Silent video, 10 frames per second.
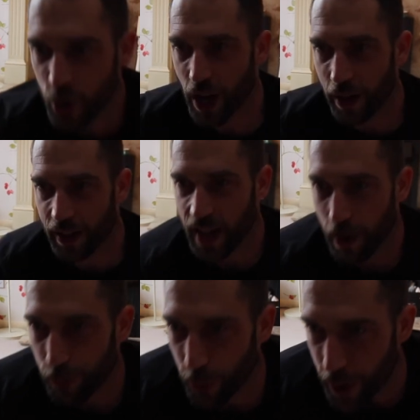shout that
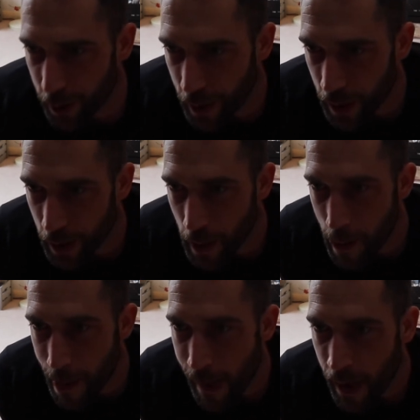out for you.
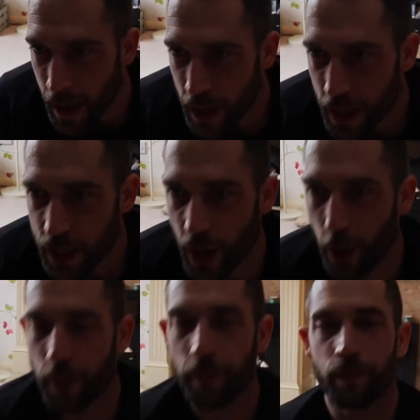So
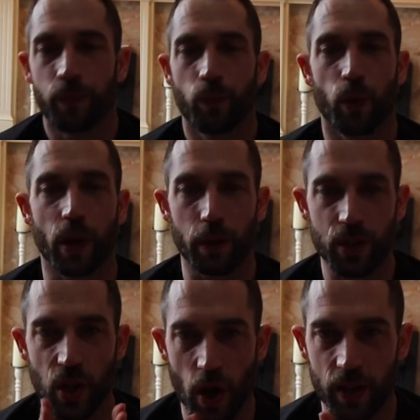we're going to
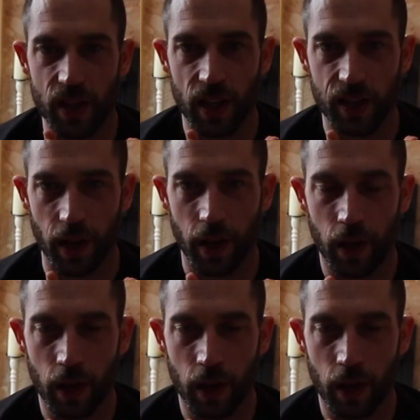start in the center,